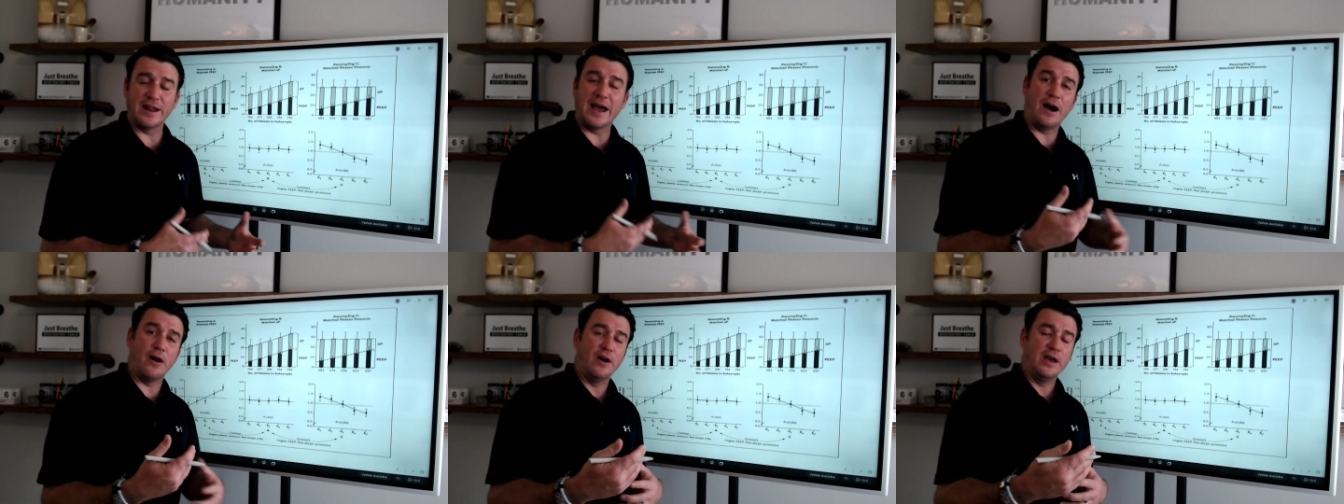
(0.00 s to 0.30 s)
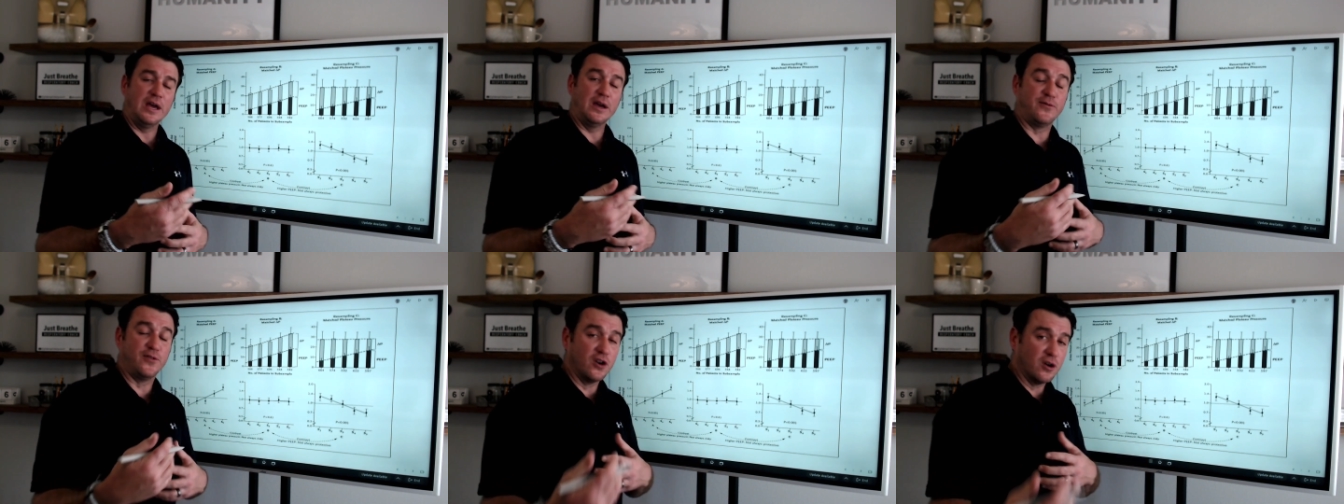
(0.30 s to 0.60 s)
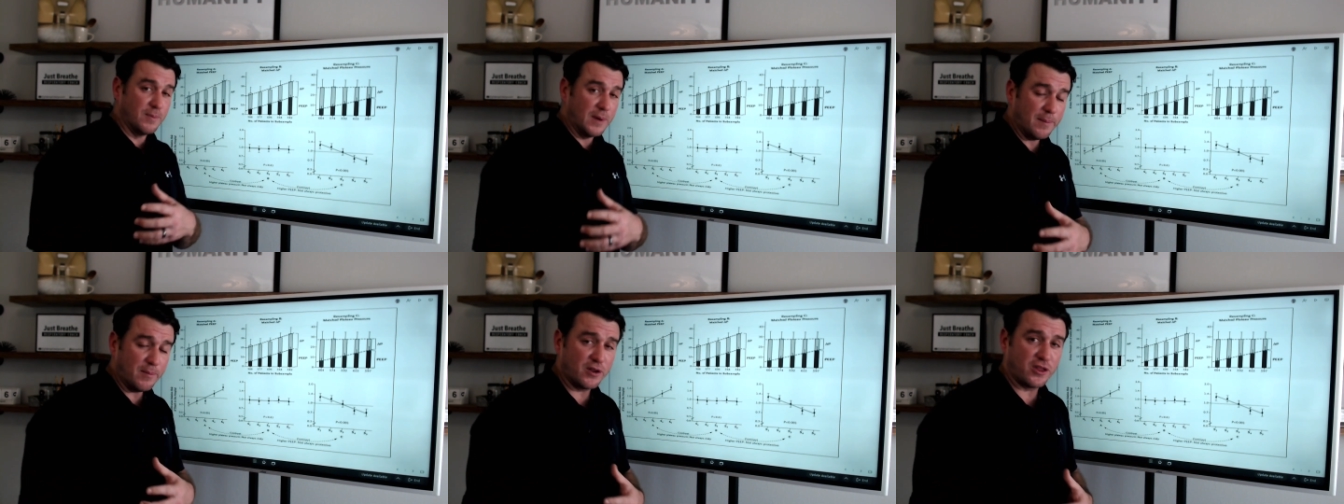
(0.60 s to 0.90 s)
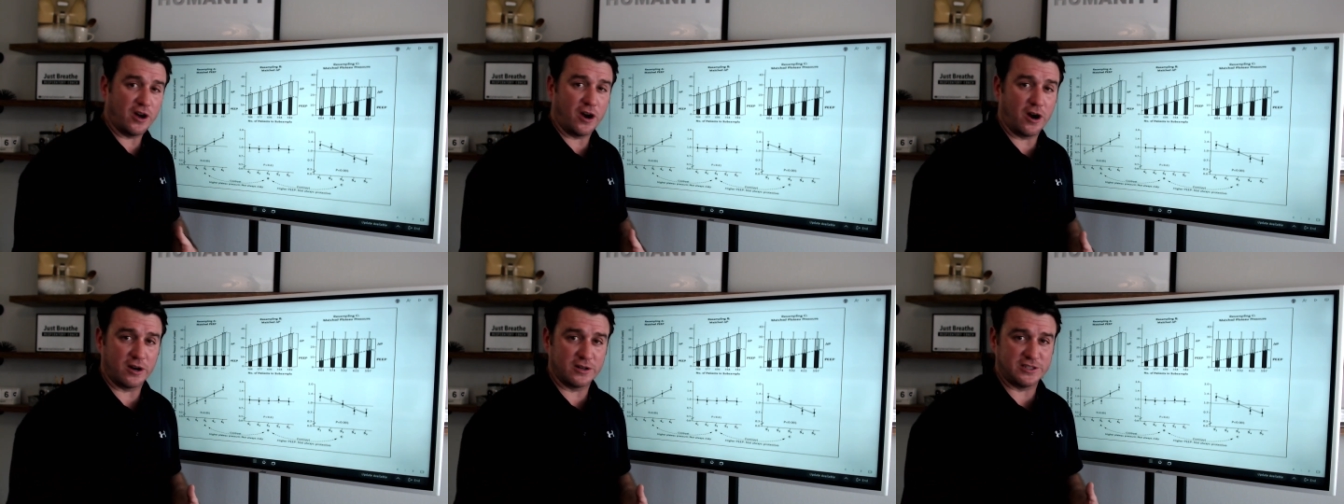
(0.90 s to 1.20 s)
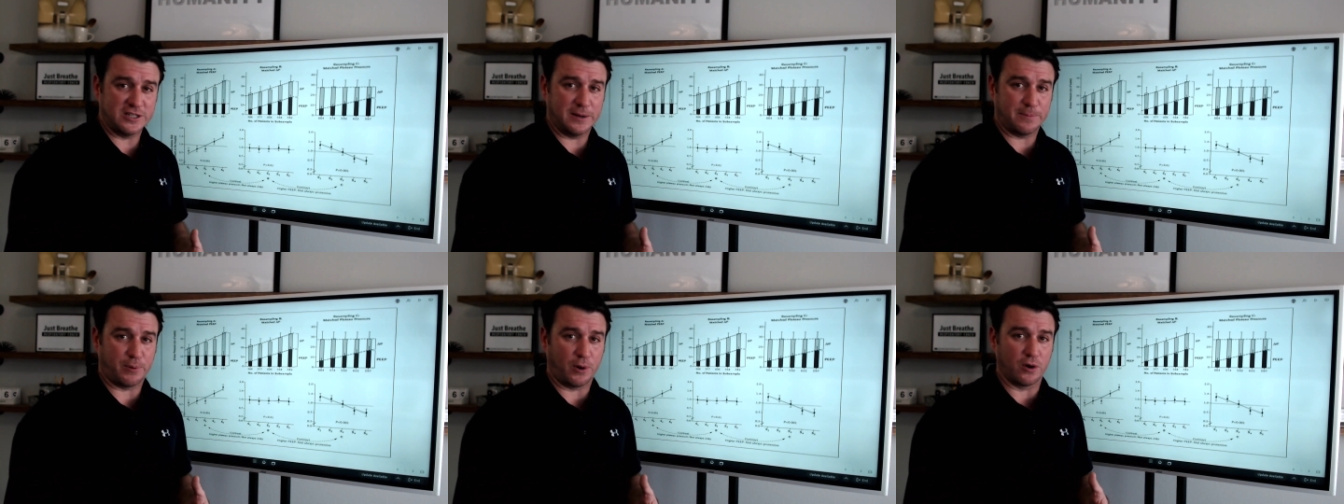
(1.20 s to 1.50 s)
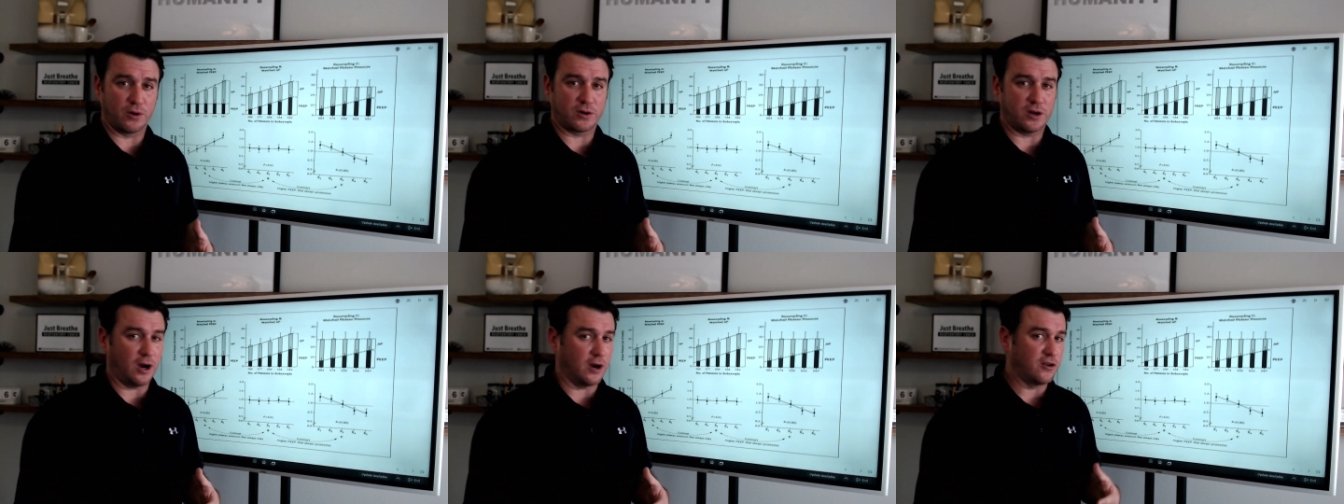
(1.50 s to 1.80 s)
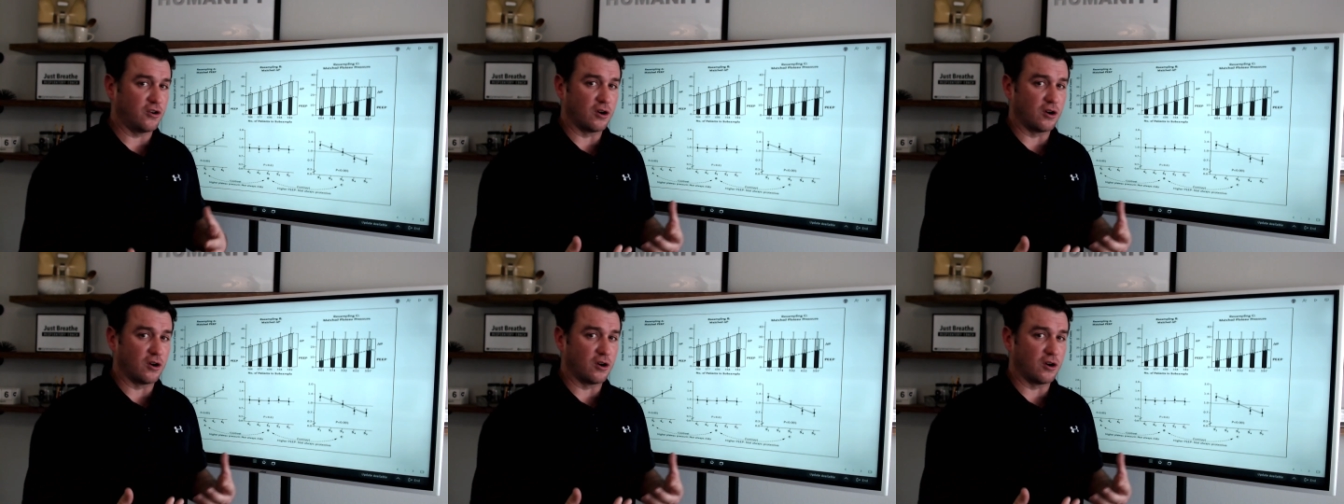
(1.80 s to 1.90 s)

Now, if you remember the ARDSNet protocol,